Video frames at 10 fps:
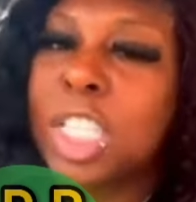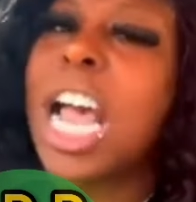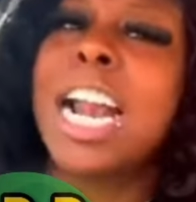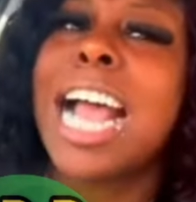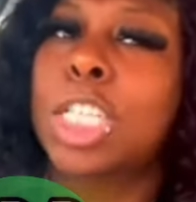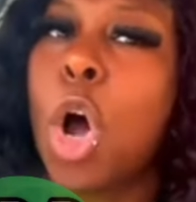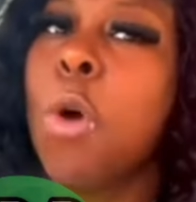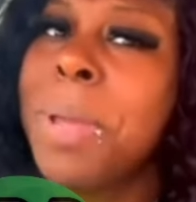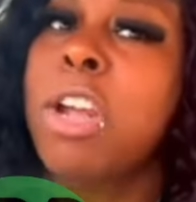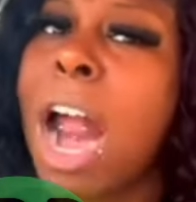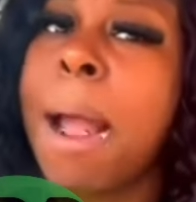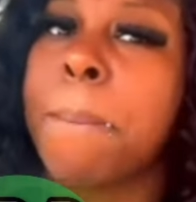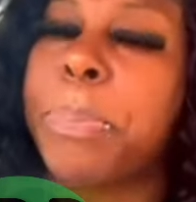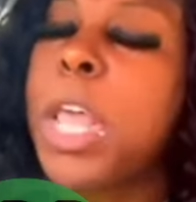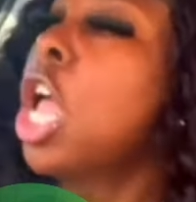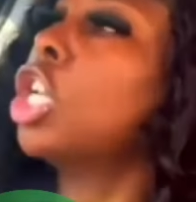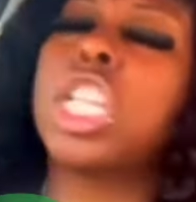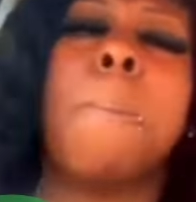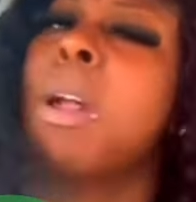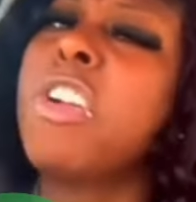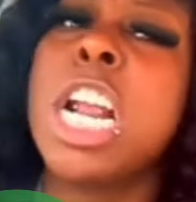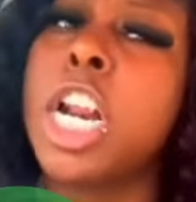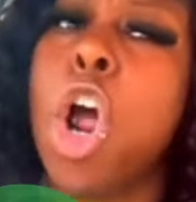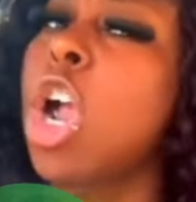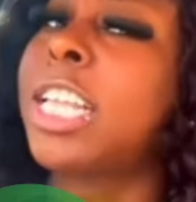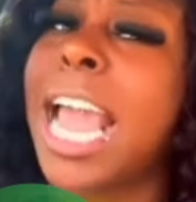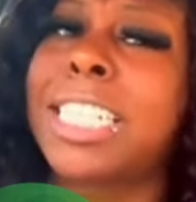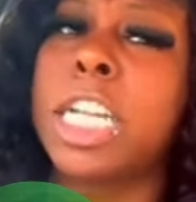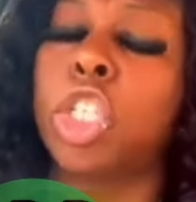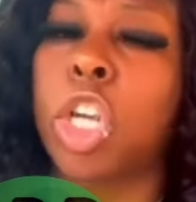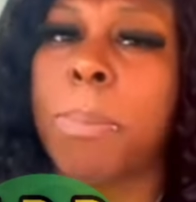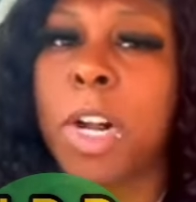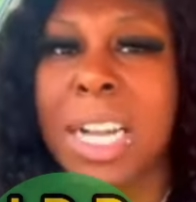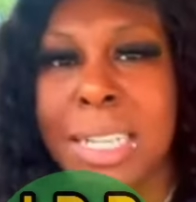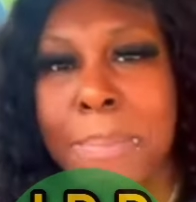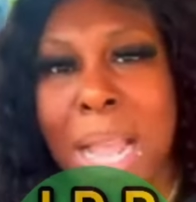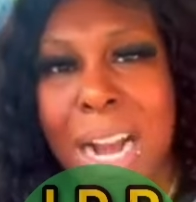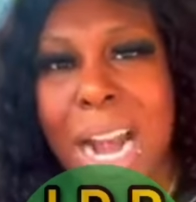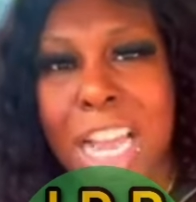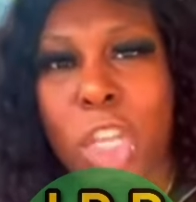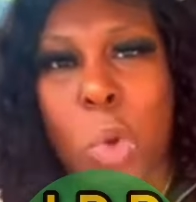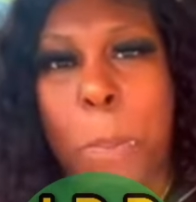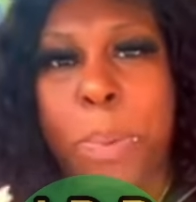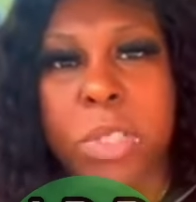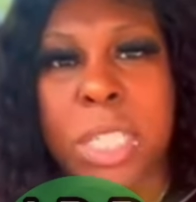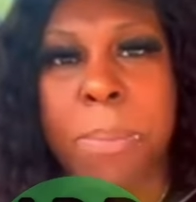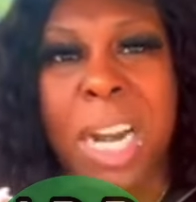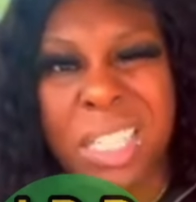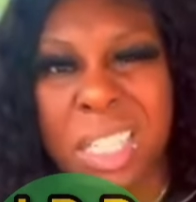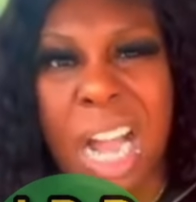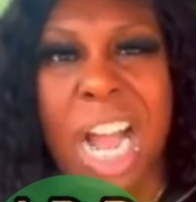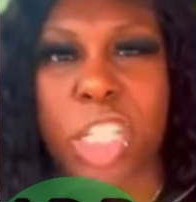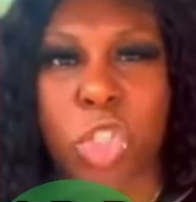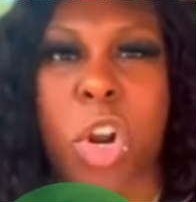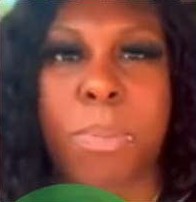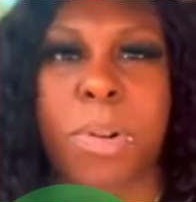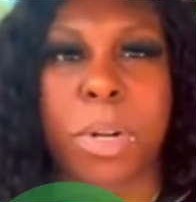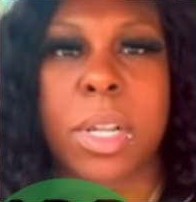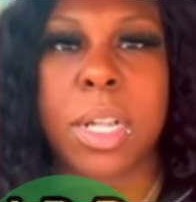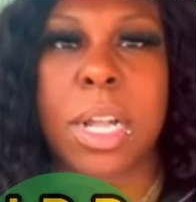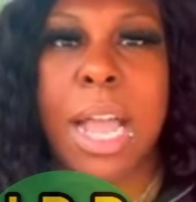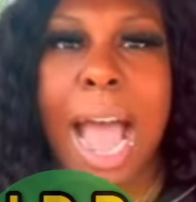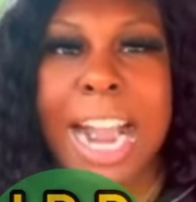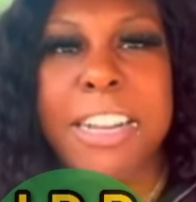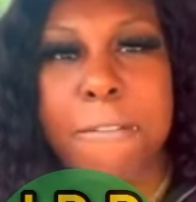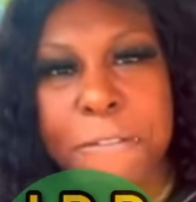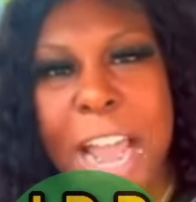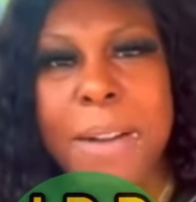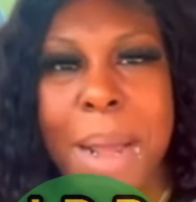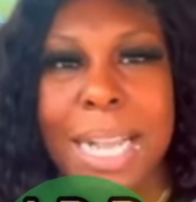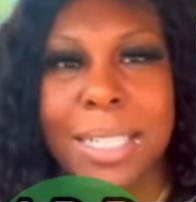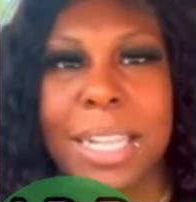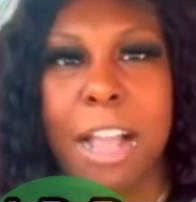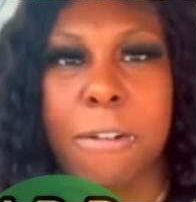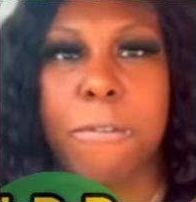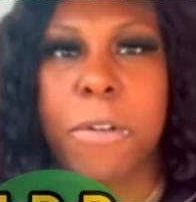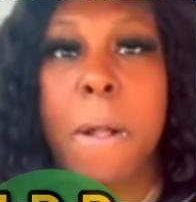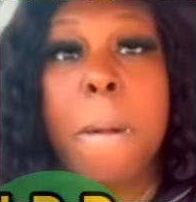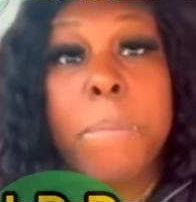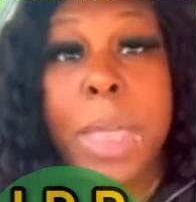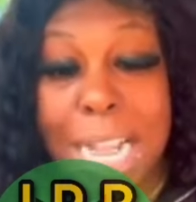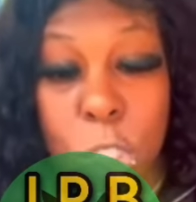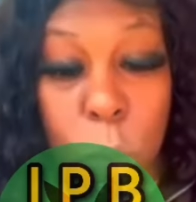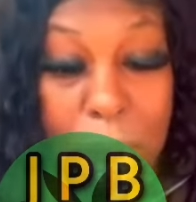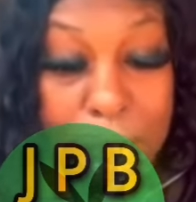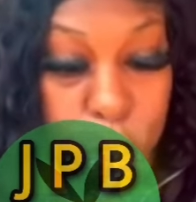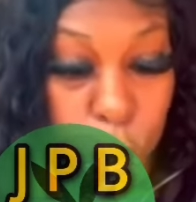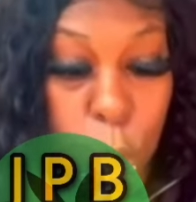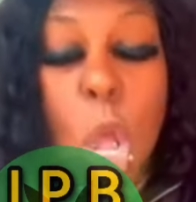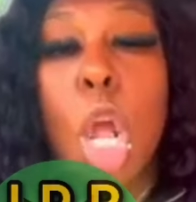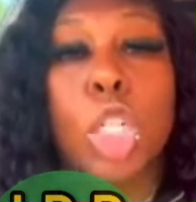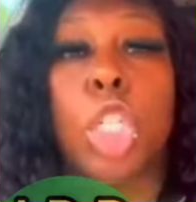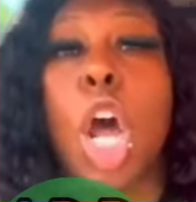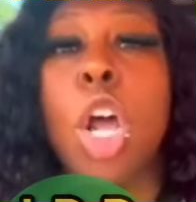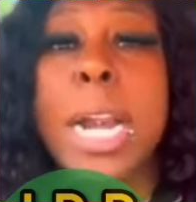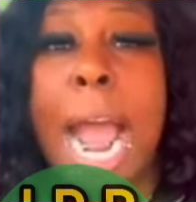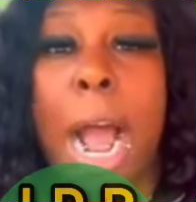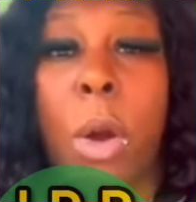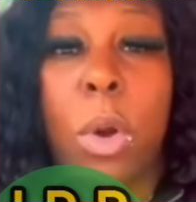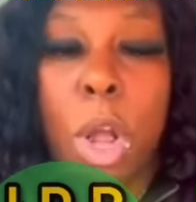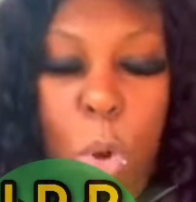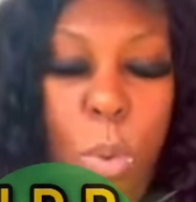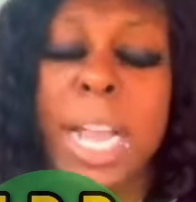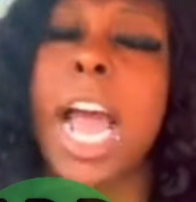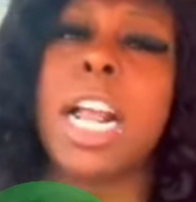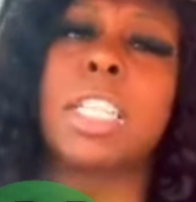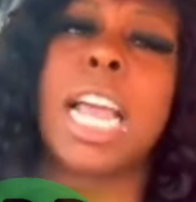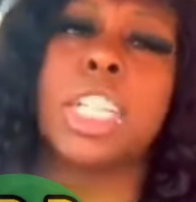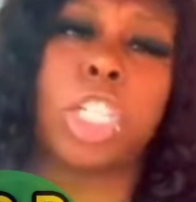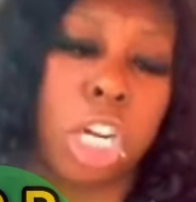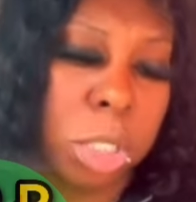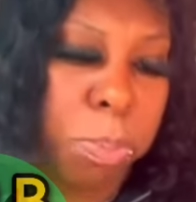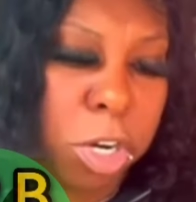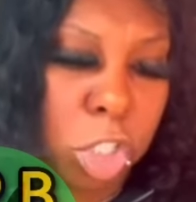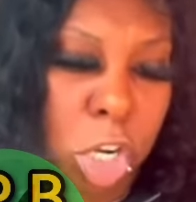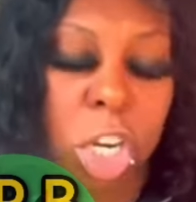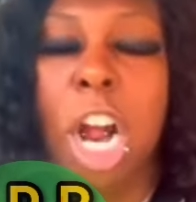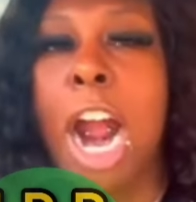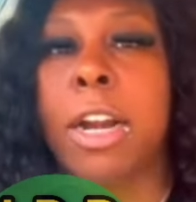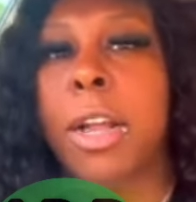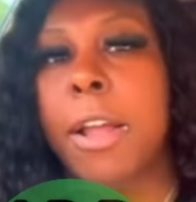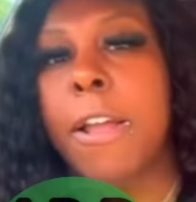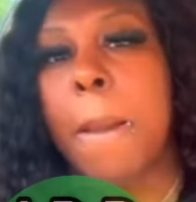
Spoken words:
So that's how me ramp. So me really don't get in trouble because I'm not like you, pussy. Me not start trouble. I defend myself. That's what I do. So now, we got to test your spiritual card.